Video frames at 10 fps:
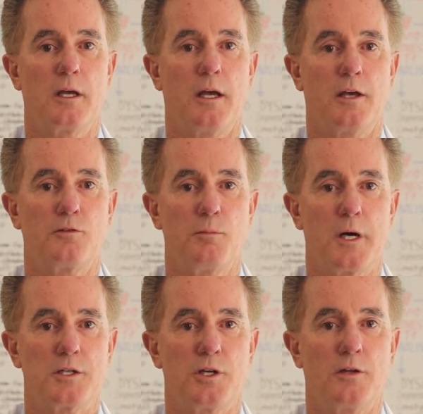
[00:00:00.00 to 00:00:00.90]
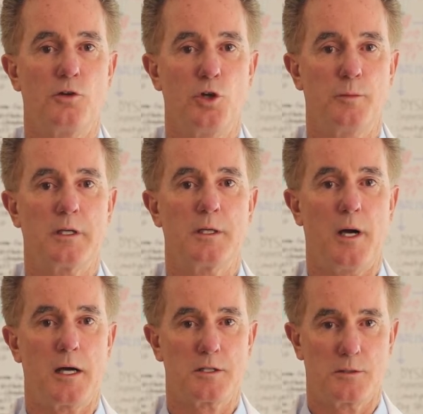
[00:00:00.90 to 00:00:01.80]
as much as humanly
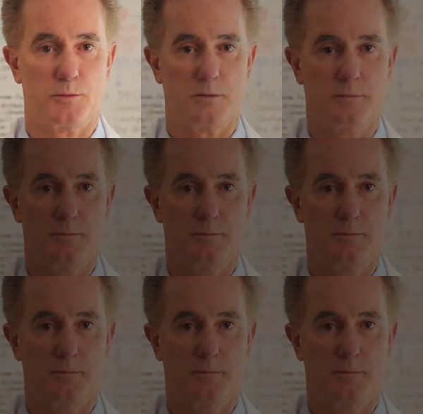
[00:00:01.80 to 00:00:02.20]
possible.